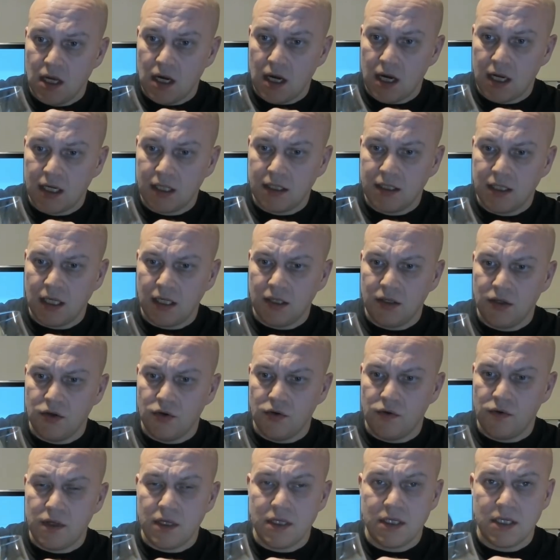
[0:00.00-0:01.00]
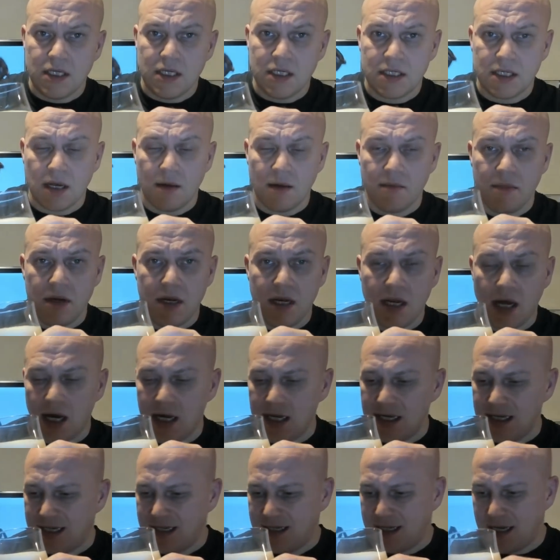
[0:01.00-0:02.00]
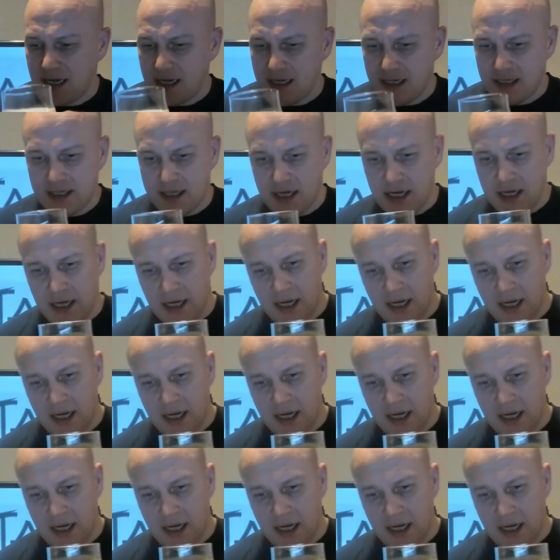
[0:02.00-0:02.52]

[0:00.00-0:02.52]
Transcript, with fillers: I can tell you this is some nice tasting